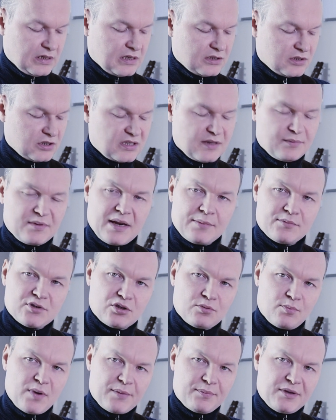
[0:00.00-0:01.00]
So sometimes
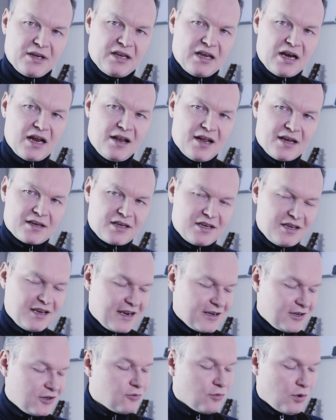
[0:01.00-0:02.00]
you might be unlucky
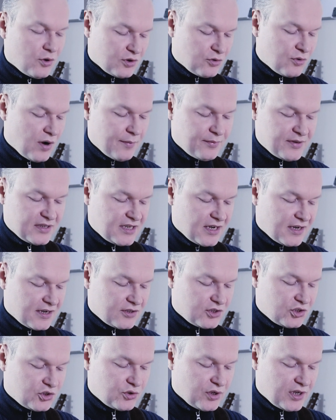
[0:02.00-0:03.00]
and you won't grab the
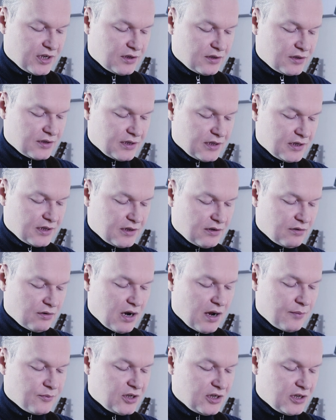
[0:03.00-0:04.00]
second string.
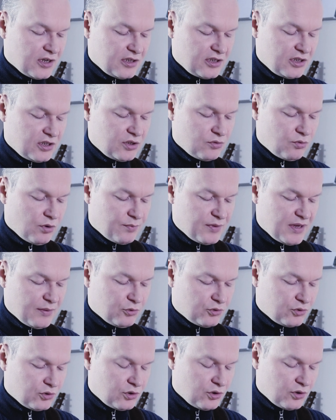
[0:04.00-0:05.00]
You won't be
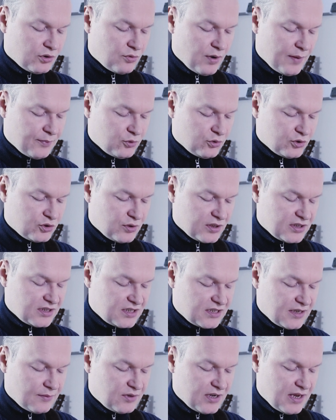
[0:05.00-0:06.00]
able to grab two strings at the
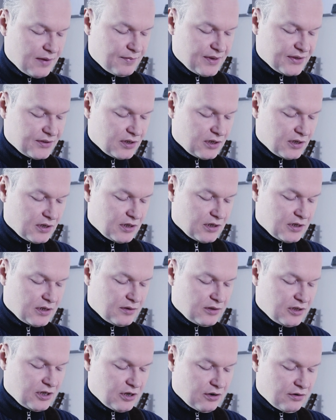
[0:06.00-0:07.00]
same time, but
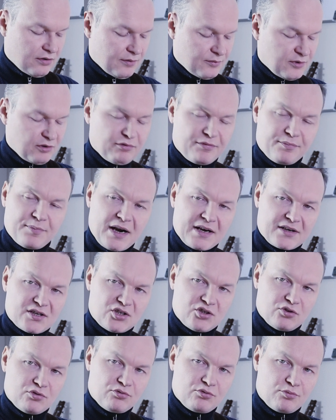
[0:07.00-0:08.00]
with
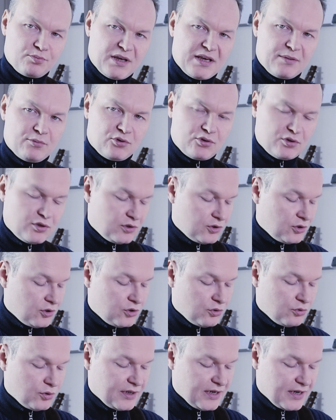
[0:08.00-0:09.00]
practice you will be able to
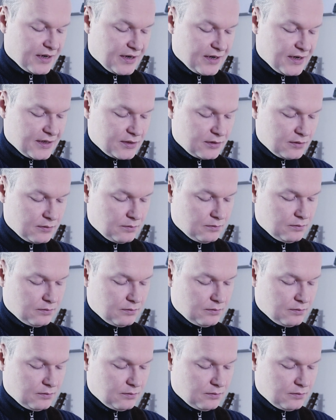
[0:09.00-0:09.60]
do it, I guess.